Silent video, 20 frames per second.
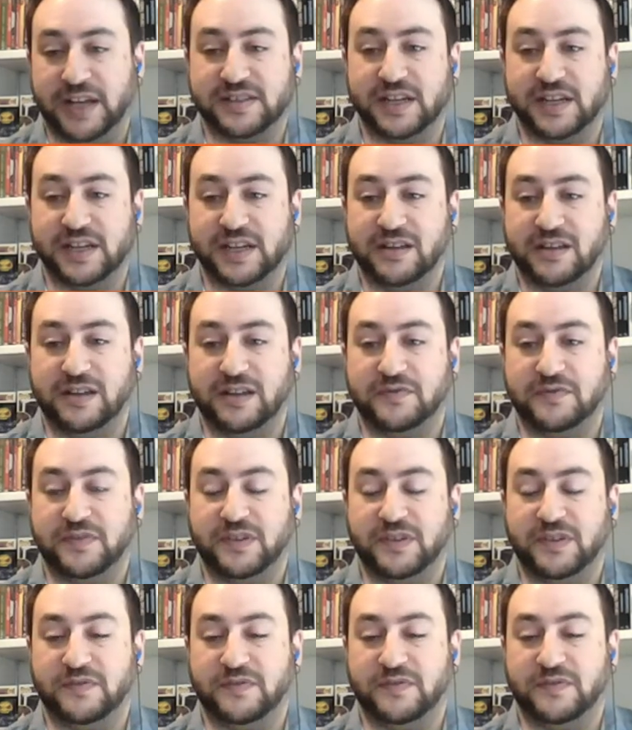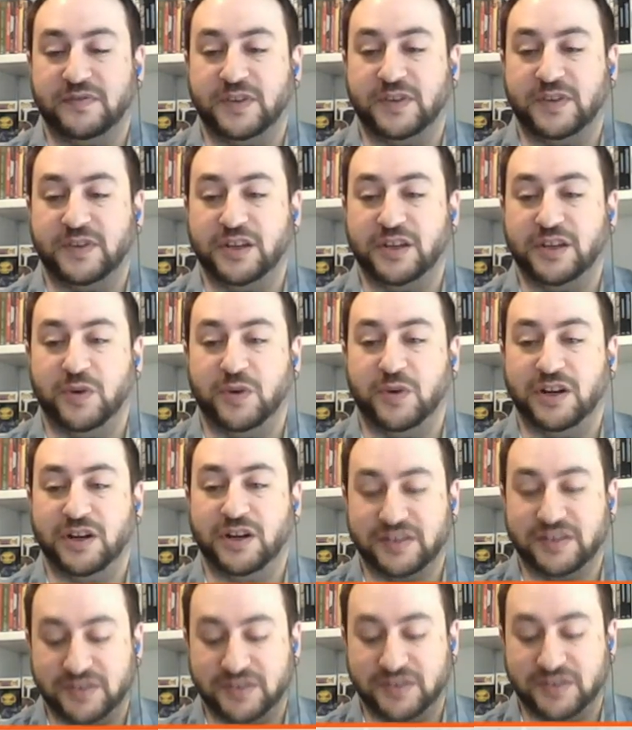it. If you want to
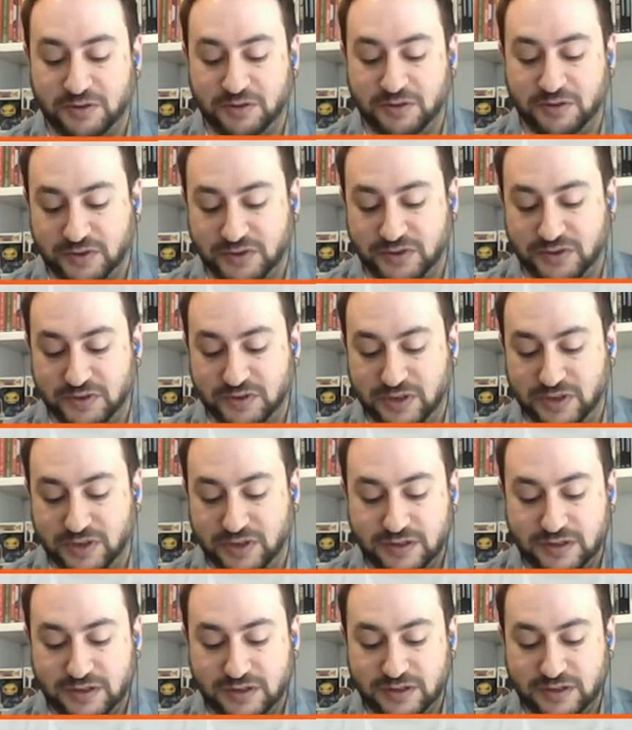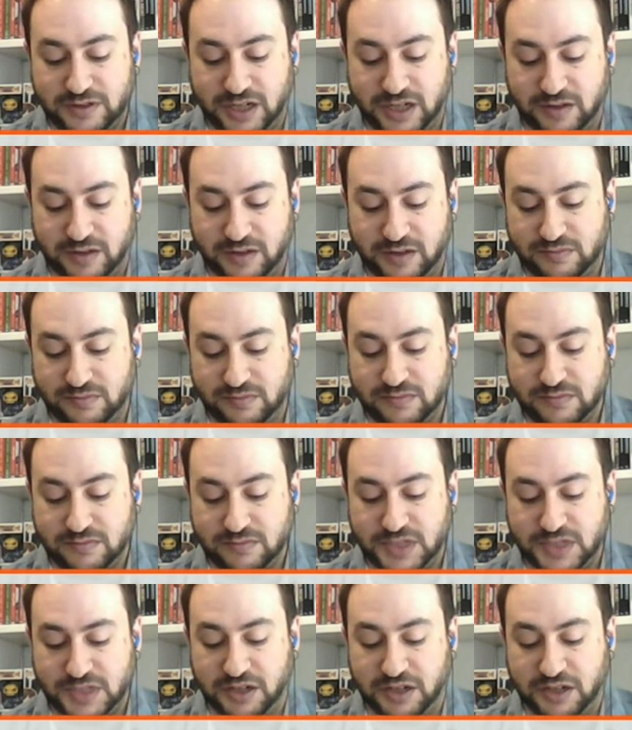listen to it, we'll do it.
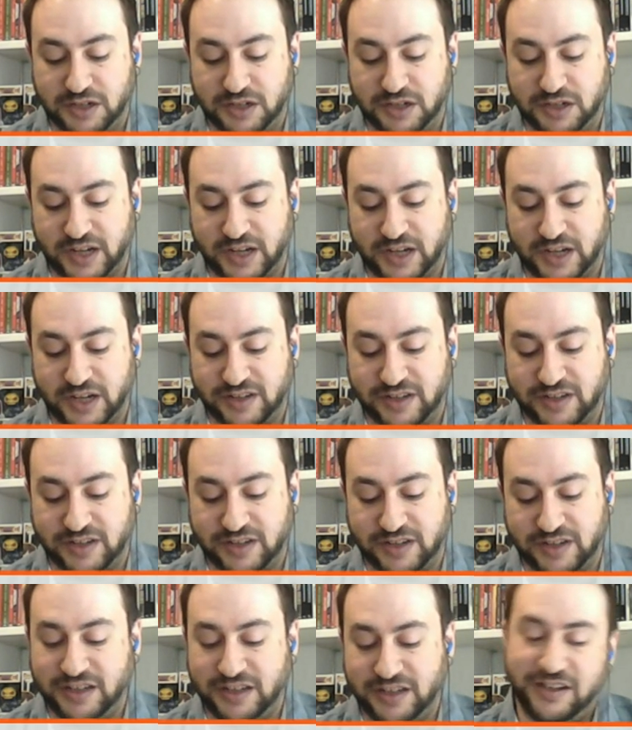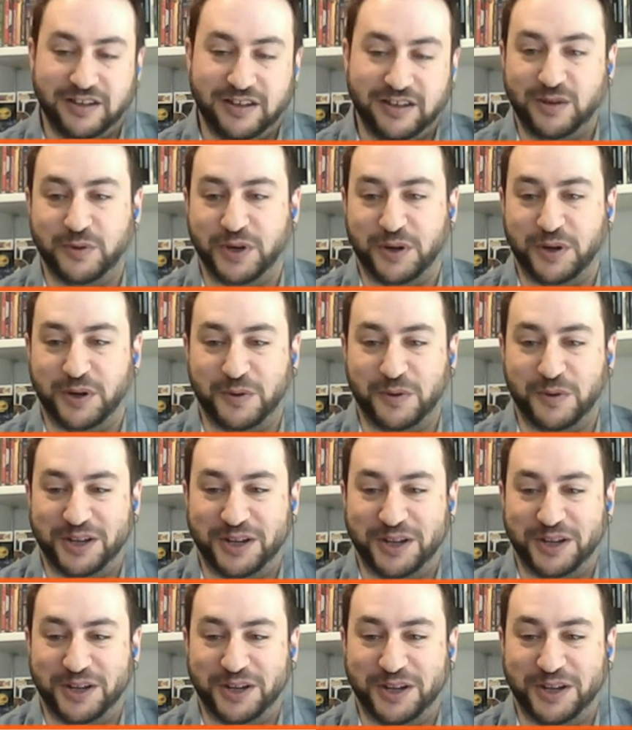If you guys are like, we don't want
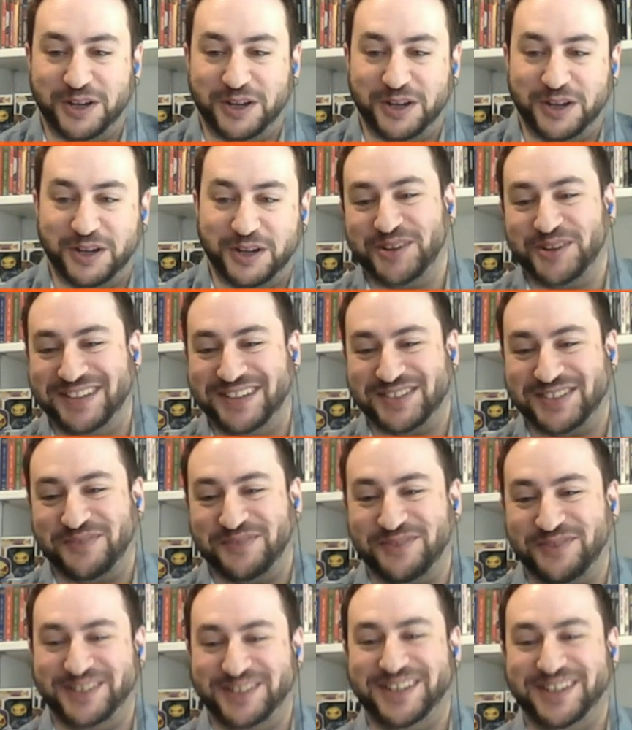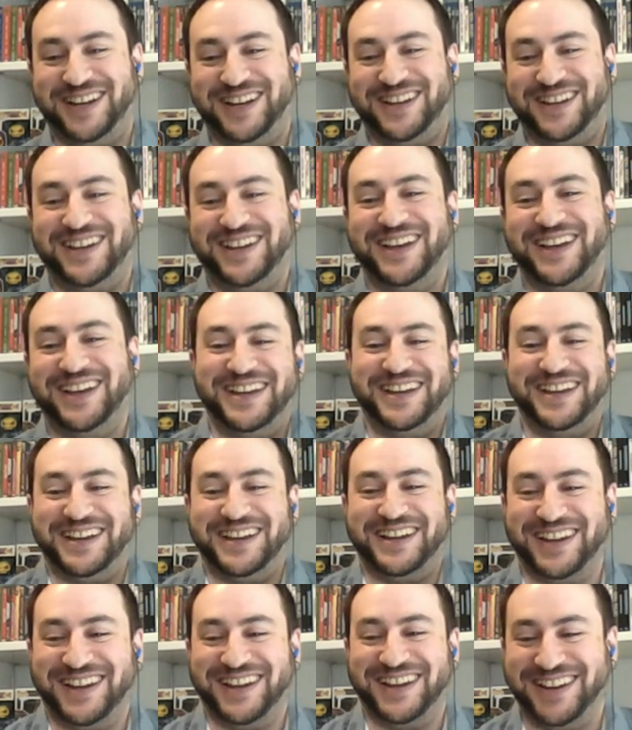to listen to you guys every day,
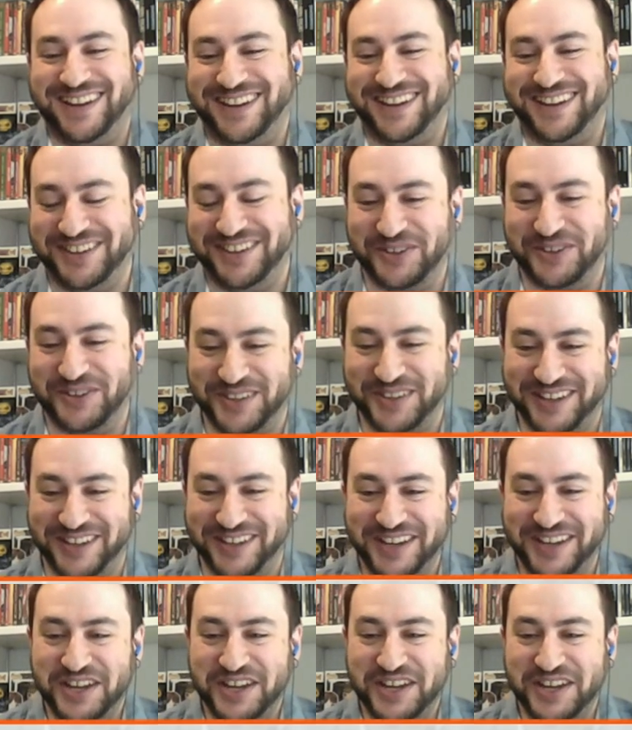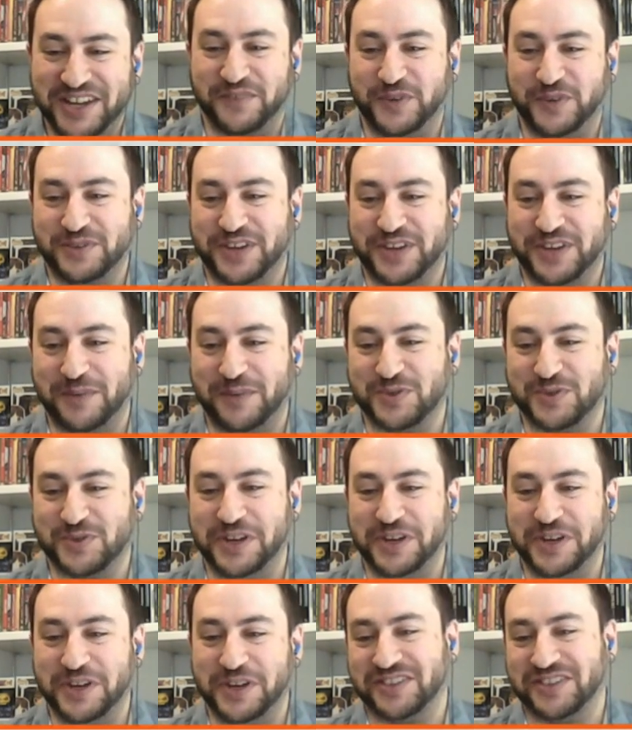the few times a
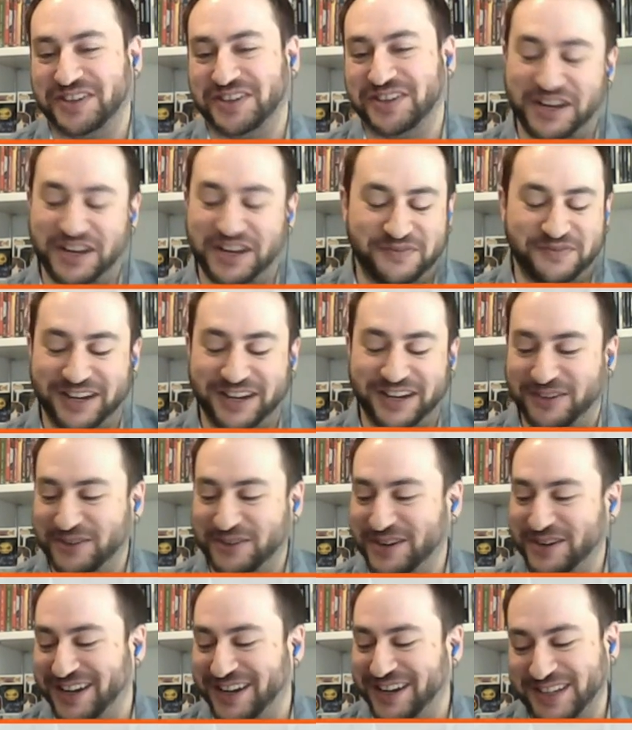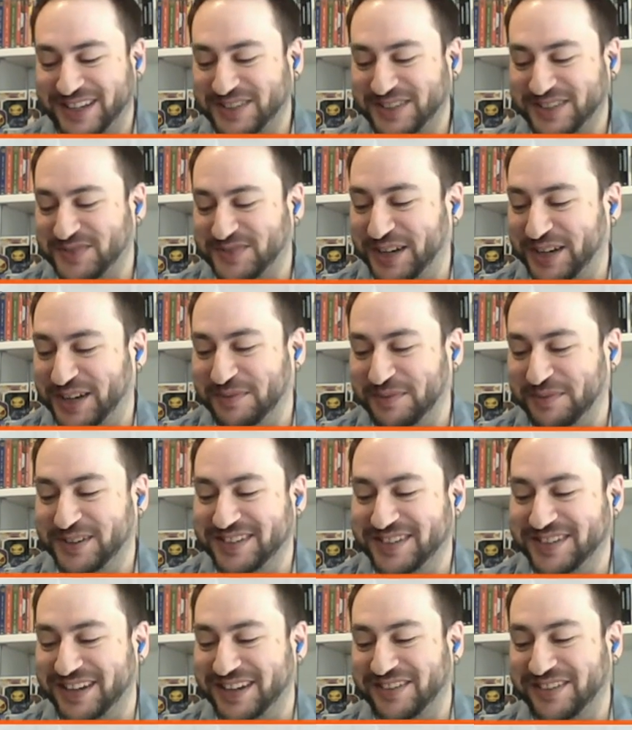week is enough. Hey, okay, that's fine.
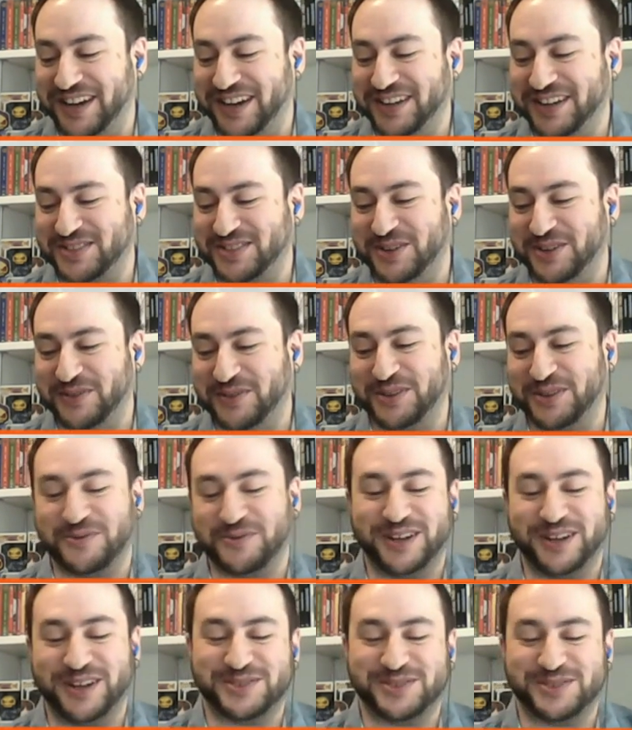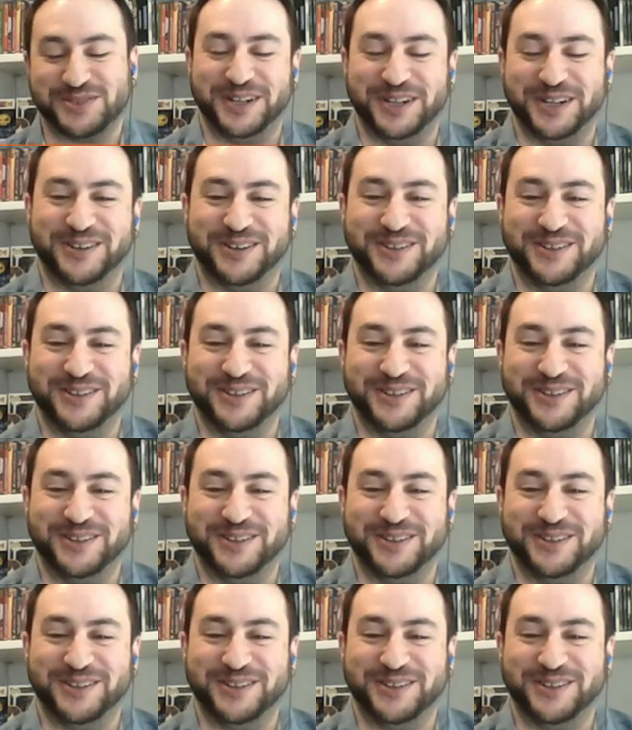But let us know either way so we know.